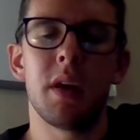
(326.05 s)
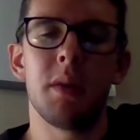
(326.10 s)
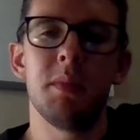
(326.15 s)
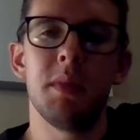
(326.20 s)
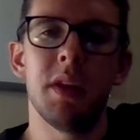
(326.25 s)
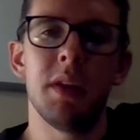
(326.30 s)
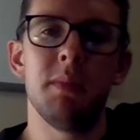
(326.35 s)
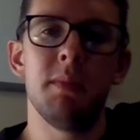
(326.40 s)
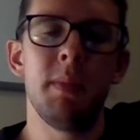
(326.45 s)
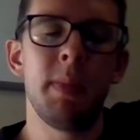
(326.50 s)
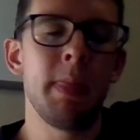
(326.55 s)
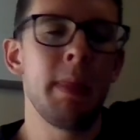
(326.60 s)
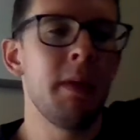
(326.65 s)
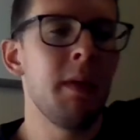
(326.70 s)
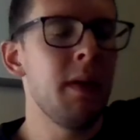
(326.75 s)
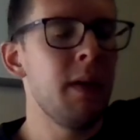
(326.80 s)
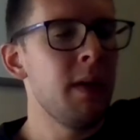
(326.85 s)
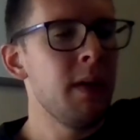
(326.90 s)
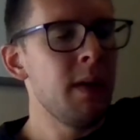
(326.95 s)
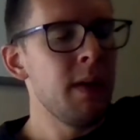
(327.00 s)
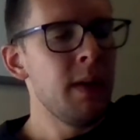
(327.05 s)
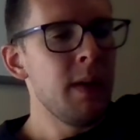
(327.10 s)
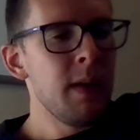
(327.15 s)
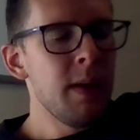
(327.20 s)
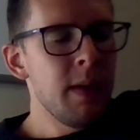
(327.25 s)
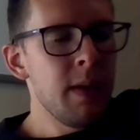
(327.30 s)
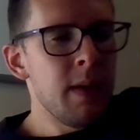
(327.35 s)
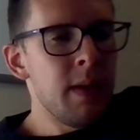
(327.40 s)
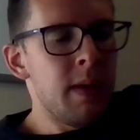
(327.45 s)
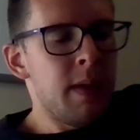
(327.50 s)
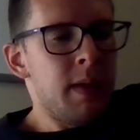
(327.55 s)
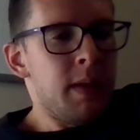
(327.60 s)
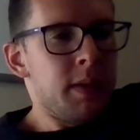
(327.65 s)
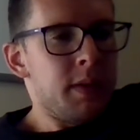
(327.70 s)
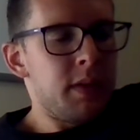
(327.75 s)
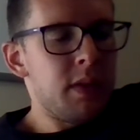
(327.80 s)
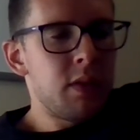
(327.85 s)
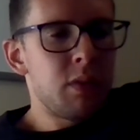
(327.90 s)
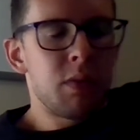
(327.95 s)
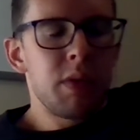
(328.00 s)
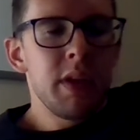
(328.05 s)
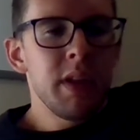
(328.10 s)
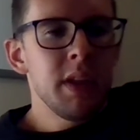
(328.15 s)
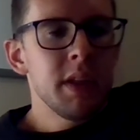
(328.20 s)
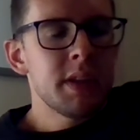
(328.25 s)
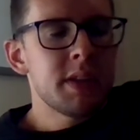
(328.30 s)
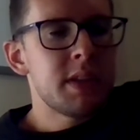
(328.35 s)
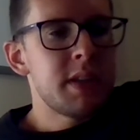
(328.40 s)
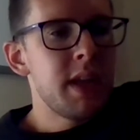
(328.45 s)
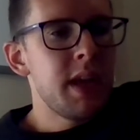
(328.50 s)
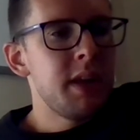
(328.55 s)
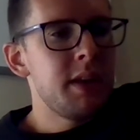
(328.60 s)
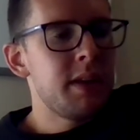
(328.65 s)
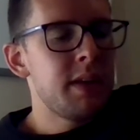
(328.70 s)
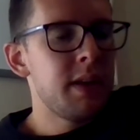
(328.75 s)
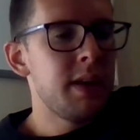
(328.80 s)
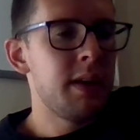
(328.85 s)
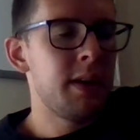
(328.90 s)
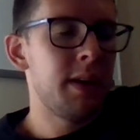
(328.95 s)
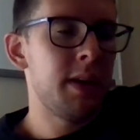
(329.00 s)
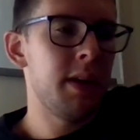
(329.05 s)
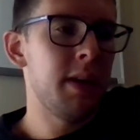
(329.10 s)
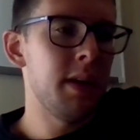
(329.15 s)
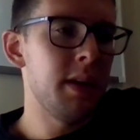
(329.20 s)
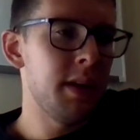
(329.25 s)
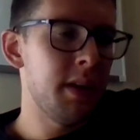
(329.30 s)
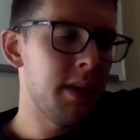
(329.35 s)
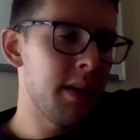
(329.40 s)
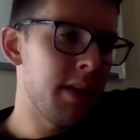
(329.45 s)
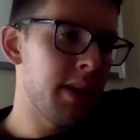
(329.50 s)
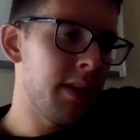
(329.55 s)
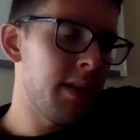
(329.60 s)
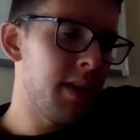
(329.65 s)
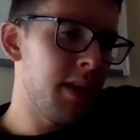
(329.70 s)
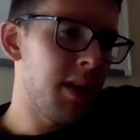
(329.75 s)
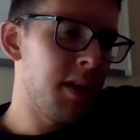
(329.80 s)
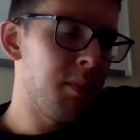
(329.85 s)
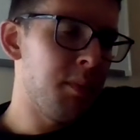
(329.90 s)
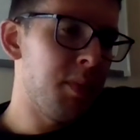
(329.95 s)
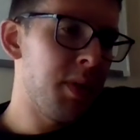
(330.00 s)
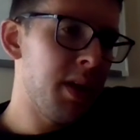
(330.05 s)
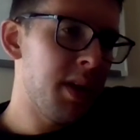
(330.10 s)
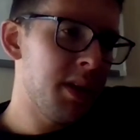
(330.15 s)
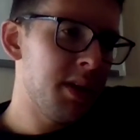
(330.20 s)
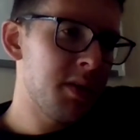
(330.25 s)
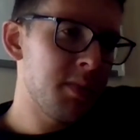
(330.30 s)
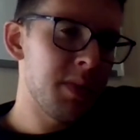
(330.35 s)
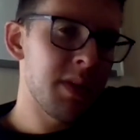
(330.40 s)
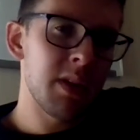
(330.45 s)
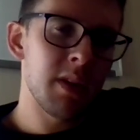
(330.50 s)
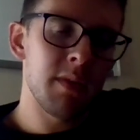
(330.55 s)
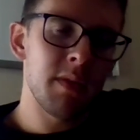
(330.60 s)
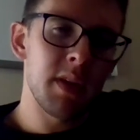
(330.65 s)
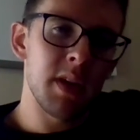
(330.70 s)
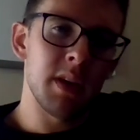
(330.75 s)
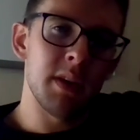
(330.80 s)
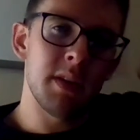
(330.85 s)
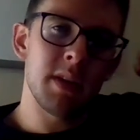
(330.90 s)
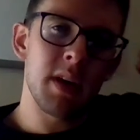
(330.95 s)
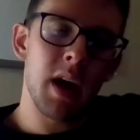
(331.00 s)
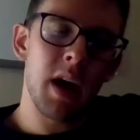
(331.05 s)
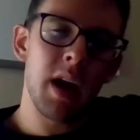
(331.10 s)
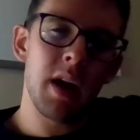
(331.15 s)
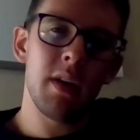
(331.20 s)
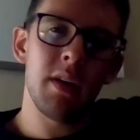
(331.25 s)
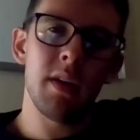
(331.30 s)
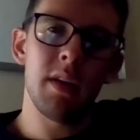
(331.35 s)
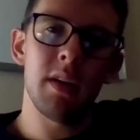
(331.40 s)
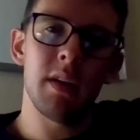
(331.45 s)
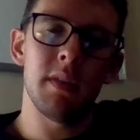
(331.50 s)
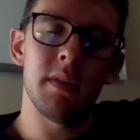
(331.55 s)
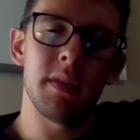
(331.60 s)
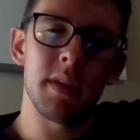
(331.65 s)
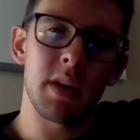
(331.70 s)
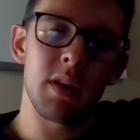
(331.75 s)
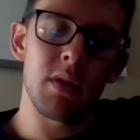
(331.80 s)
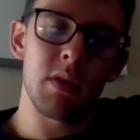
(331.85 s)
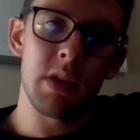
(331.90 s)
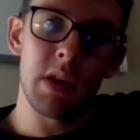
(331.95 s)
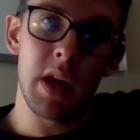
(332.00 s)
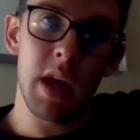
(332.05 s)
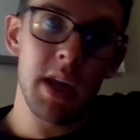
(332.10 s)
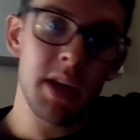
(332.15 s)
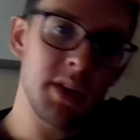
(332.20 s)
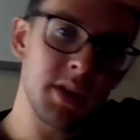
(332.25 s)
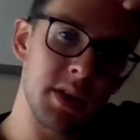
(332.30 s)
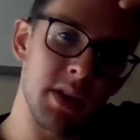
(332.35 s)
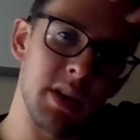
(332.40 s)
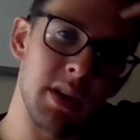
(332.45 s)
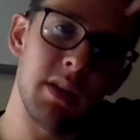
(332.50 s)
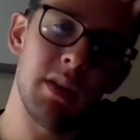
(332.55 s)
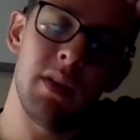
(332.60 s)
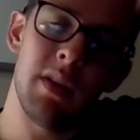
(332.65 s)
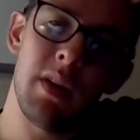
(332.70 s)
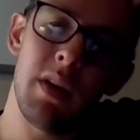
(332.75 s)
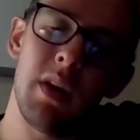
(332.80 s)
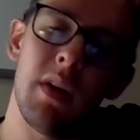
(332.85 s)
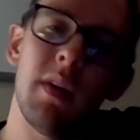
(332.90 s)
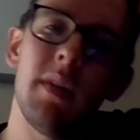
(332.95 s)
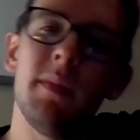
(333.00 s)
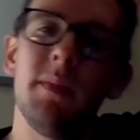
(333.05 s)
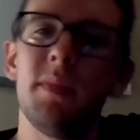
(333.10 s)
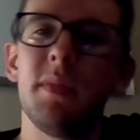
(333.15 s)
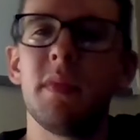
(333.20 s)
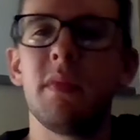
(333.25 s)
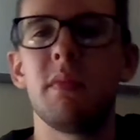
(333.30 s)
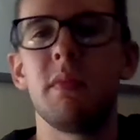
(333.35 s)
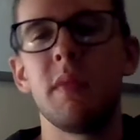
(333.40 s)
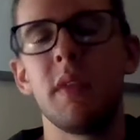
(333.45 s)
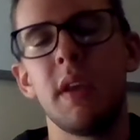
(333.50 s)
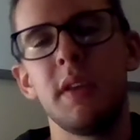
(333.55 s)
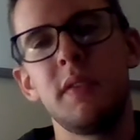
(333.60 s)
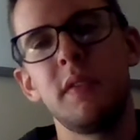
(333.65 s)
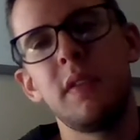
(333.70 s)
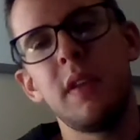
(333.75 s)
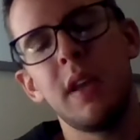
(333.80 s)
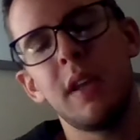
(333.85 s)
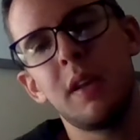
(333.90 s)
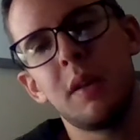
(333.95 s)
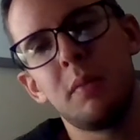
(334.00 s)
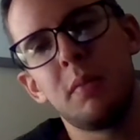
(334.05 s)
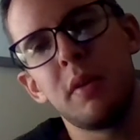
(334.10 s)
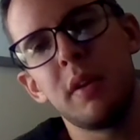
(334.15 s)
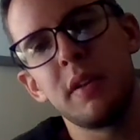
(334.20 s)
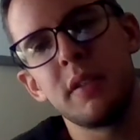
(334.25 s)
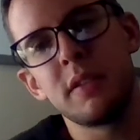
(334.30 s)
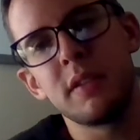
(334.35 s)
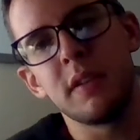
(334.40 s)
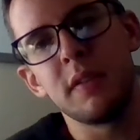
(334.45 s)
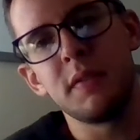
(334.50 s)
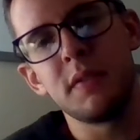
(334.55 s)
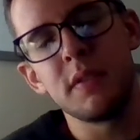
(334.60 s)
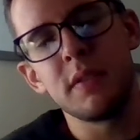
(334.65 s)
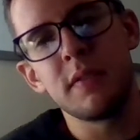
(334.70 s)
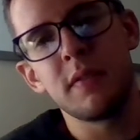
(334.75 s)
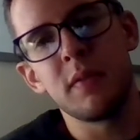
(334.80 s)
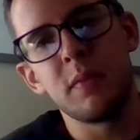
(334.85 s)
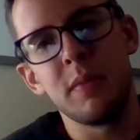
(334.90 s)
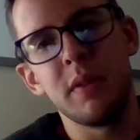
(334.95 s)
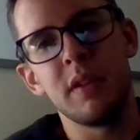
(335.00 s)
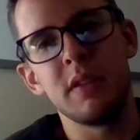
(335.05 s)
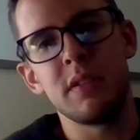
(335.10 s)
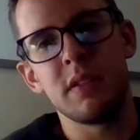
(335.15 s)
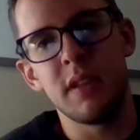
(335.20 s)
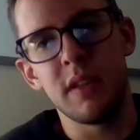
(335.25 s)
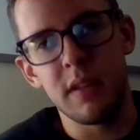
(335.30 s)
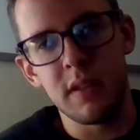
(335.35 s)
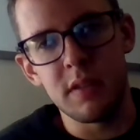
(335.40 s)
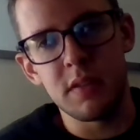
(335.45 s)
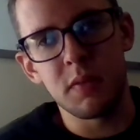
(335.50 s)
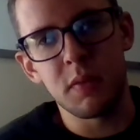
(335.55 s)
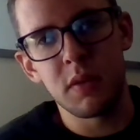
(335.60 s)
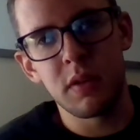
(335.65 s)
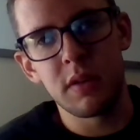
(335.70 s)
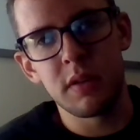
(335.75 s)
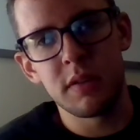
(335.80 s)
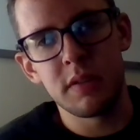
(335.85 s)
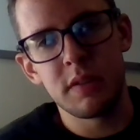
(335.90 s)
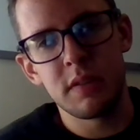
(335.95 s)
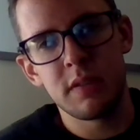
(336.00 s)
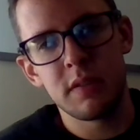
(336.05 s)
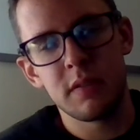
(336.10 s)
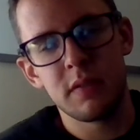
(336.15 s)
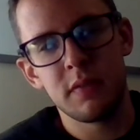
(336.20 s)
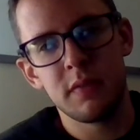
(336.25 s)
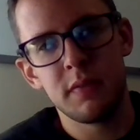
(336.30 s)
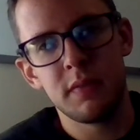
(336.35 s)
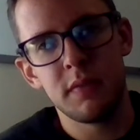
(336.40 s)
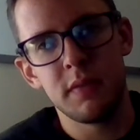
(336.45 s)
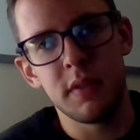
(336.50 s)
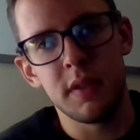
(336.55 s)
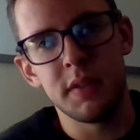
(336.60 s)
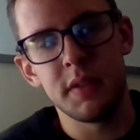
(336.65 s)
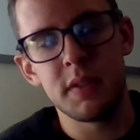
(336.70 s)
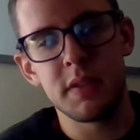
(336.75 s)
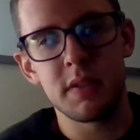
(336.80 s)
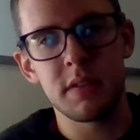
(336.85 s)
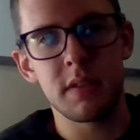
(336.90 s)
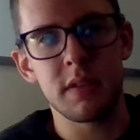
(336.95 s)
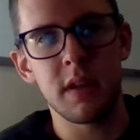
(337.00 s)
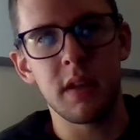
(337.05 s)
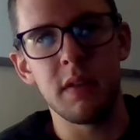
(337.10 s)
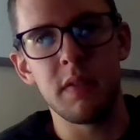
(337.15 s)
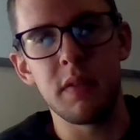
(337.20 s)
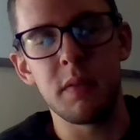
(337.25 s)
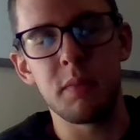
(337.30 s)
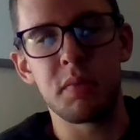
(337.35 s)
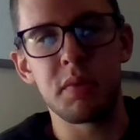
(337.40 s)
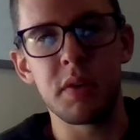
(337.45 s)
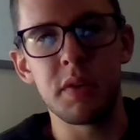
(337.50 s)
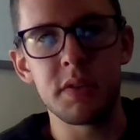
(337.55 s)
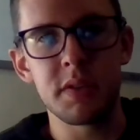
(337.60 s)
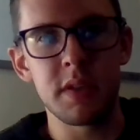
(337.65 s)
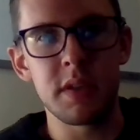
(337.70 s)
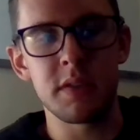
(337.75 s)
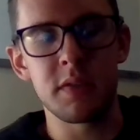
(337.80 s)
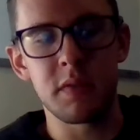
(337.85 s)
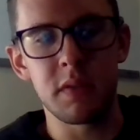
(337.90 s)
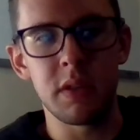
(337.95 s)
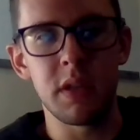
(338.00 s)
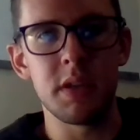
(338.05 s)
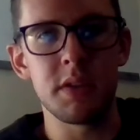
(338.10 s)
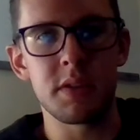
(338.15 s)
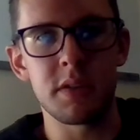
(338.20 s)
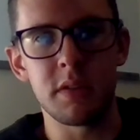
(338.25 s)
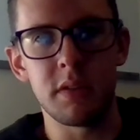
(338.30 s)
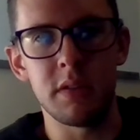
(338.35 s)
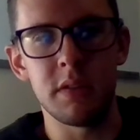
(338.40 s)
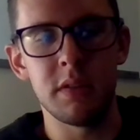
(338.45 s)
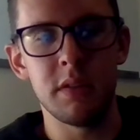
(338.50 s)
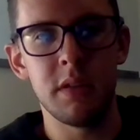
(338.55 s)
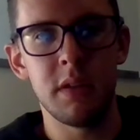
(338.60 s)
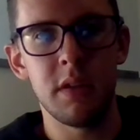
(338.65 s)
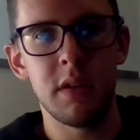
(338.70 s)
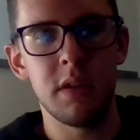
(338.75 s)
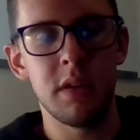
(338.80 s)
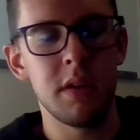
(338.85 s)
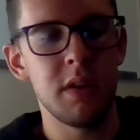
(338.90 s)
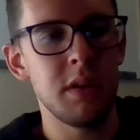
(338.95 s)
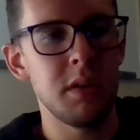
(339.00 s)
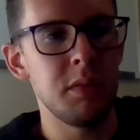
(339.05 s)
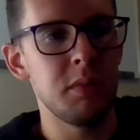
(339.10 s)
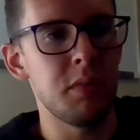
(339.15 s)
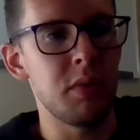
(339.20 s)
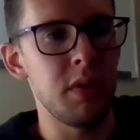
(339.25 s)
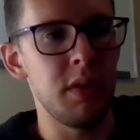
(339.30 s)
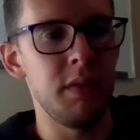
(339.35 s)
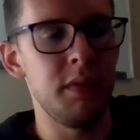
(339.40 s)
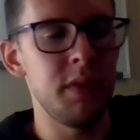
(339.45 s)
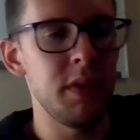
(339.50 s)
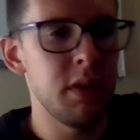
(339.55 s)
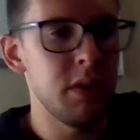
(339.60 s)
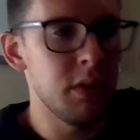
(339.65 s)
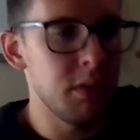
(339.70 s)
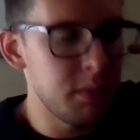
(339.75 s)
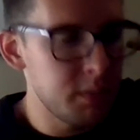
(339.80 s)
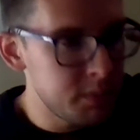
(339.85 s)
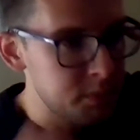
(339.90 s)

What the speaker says: I mean, to the real extent that the impingement of the entirety of the creation has taken upon itself just for me to say these words, and this is kind of the process relational point of view,